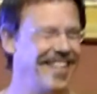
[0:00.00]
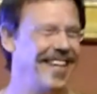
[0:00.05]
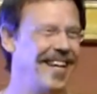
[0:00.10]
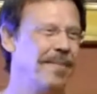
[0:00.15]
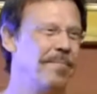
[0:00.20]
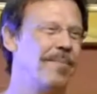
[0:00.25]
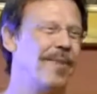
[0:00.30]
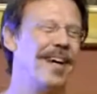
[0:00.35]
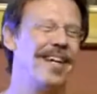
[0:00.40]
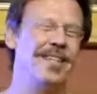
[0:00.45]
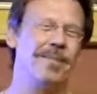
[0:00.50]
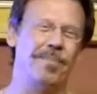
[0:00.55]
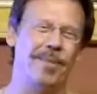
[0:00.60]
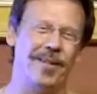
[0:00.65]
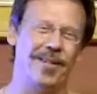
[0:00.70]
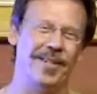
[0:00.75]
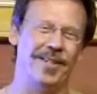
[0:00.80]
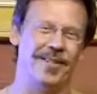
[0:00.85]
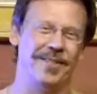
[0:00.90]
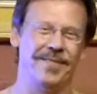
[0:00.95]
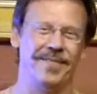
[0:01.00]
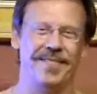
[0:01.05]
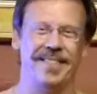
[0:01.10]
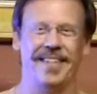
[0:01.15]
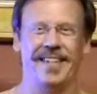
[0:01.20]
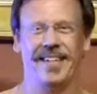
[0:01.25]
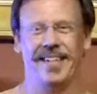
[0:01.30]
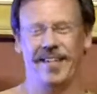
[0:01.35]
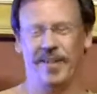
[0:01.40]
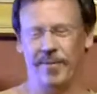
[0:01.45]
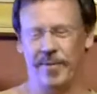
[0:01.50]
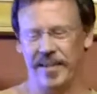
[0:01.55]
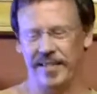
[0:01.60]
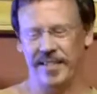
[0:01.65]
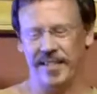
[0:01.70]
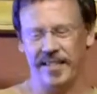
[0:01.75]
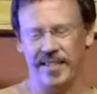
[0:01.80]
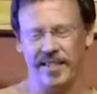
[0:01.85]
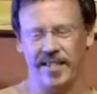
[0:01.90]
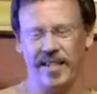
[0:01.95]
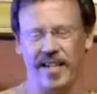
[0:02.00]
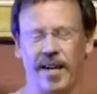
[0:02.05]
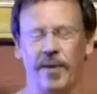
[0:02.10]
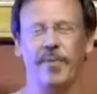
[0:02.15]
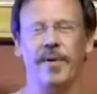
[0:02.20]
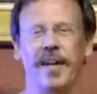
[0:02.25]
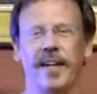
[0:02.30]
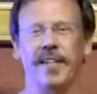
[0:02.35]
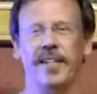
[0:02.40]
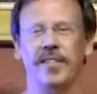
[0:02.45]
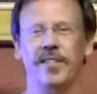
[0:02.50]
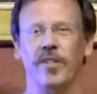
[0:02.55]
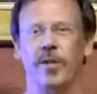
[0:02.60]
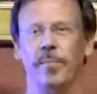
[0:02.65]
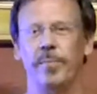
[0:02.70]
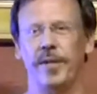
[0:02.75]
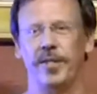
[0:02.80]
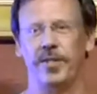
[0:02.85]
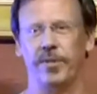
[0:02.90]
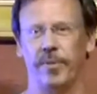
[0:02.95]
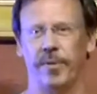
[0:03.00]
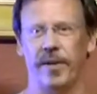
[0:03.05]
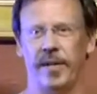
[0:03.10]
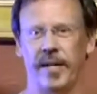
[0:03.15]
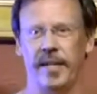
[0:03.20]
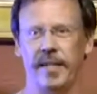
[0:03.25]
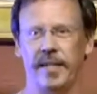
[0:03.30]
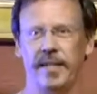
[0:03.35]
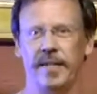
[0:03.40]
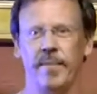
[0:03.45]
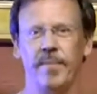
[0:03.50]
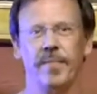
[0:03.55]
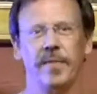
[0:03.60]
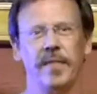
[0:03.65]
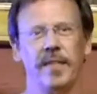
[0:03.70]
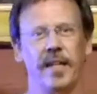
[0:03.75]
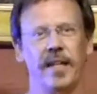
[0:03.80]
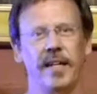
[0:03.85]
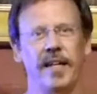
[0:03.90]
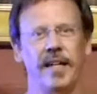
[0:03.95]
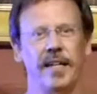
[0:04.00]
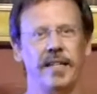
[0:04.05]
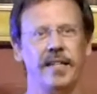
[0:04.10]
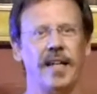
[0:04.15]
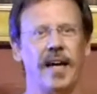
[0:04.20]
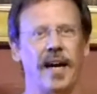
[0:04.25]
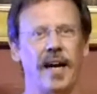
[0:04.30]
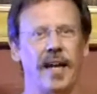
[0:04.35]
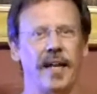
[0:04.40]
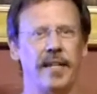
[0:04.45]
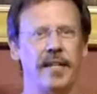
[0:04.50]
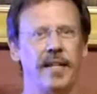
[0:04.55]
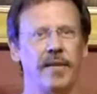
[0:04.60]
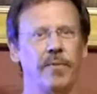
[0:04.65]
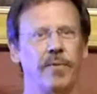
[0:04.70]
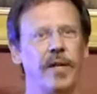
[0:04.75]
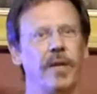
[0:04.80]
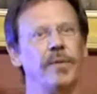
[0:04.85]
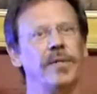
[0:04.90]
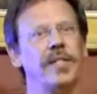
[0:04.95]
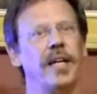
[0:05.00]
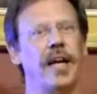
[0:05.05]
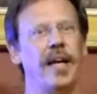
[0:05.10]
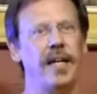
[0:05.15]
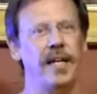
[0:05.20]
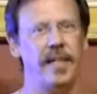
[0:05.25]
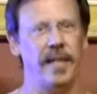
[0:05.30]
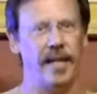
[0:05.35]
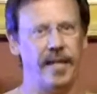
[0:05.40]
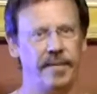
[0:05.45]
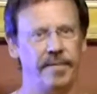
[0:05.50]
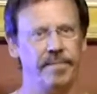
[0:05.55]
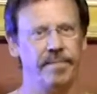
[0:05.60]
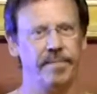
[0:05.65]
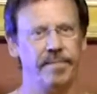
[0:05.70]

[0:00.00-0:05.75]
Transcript: And Brother Blue, it wasn't until I read in his obituary that he had died when he was 88.